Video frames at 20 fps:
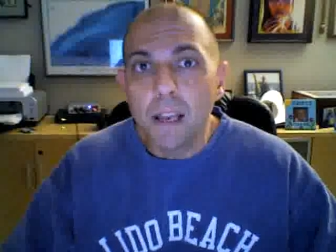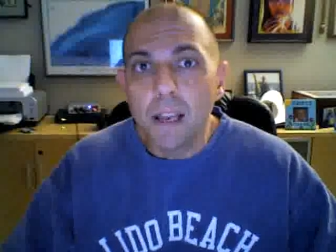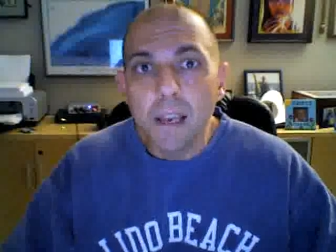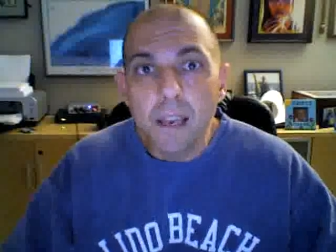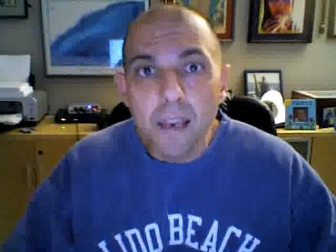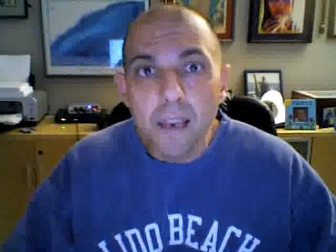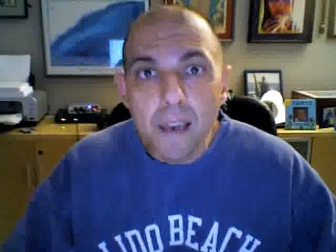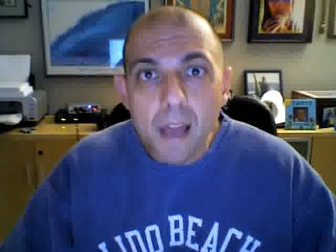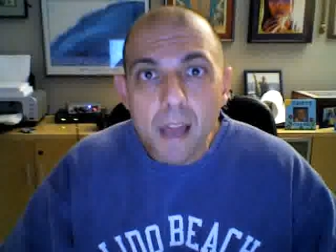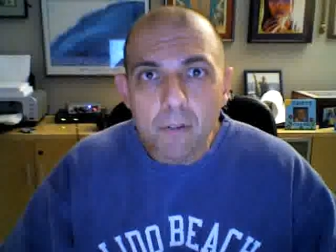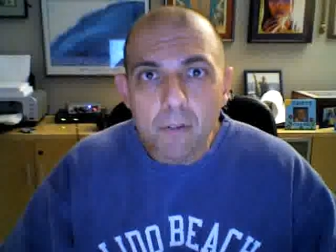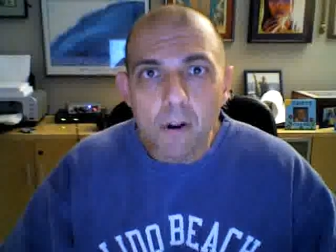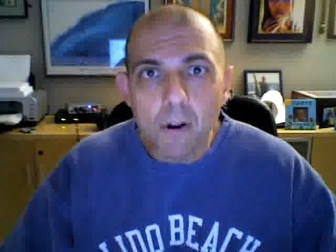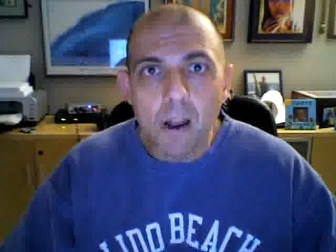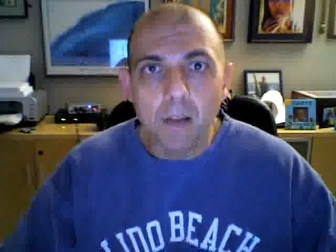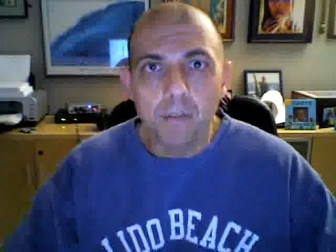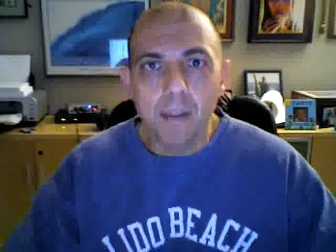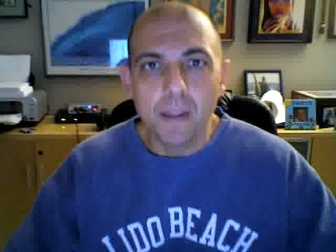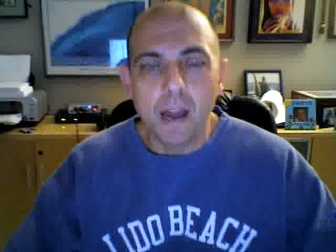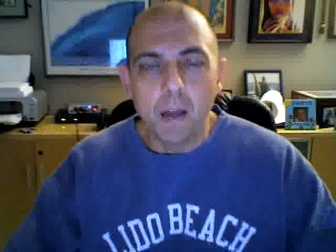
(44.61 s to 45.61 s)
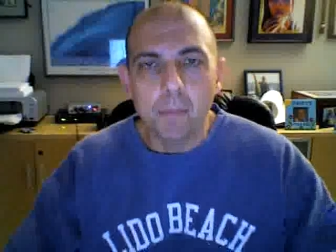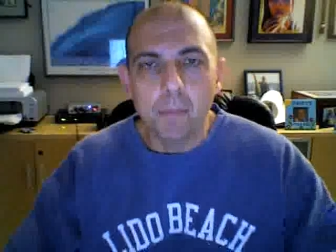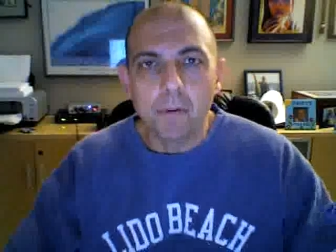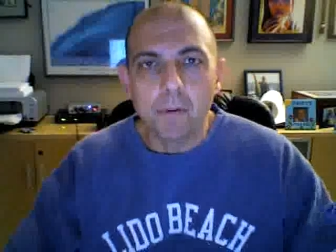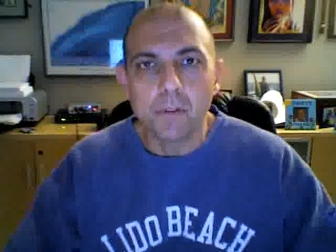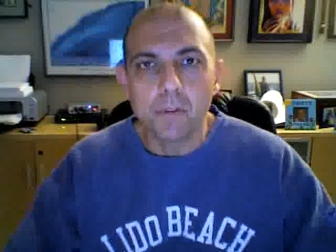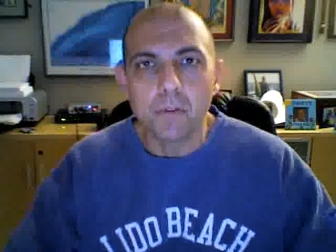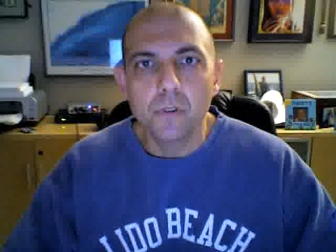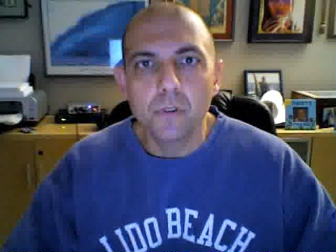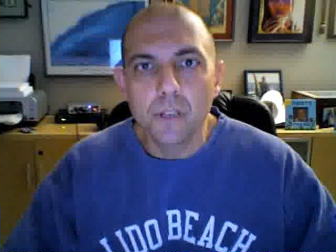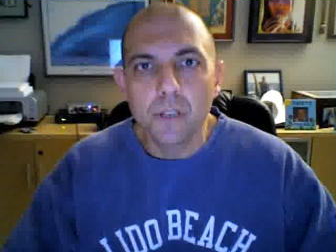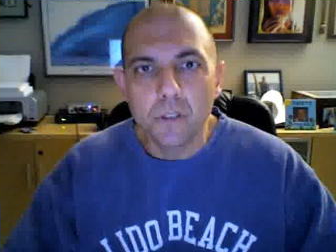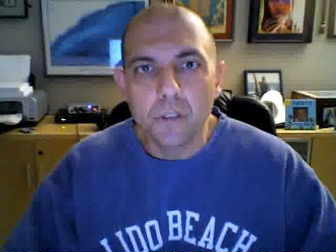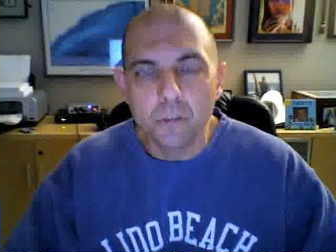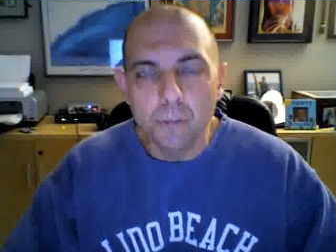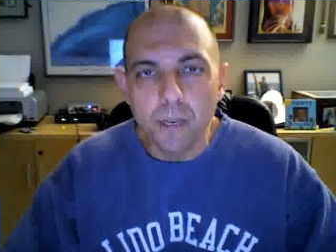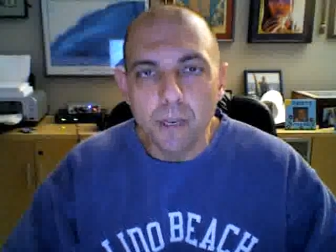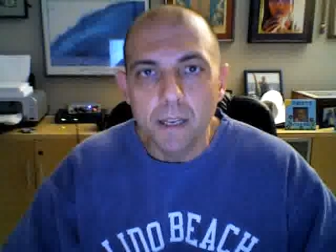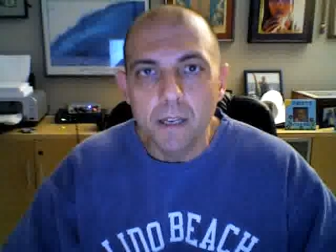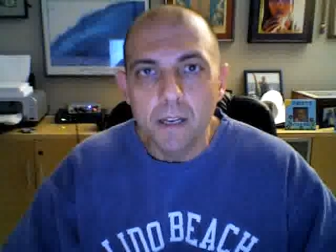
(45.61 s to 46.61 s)
never have the opportunity to
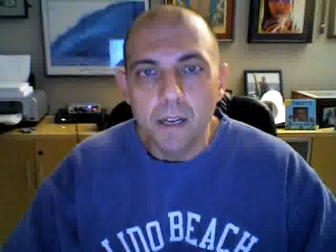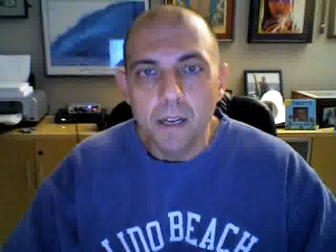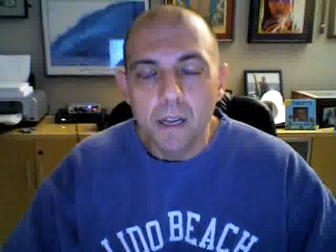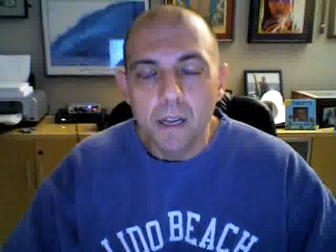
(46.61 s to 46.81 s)
meet,